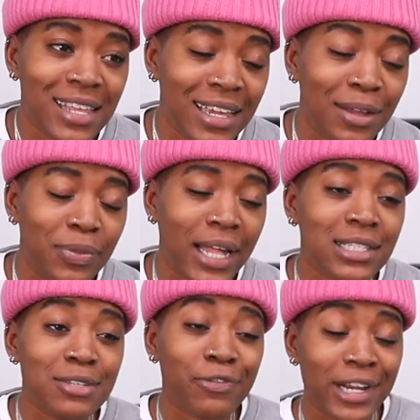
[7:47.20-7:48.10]
like a,
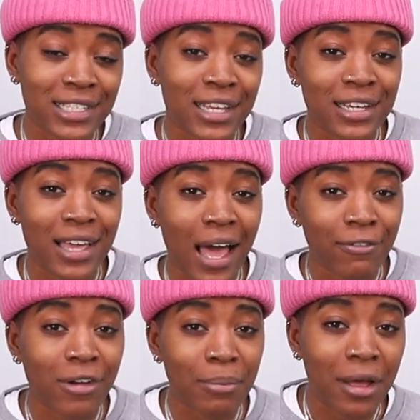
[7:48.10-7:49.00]
that's a phrase I
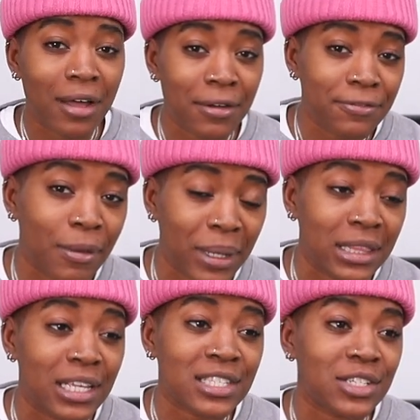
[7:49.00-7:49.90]
got from a
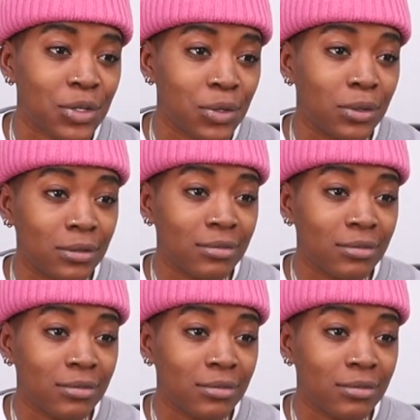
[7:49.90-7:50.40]
listicle.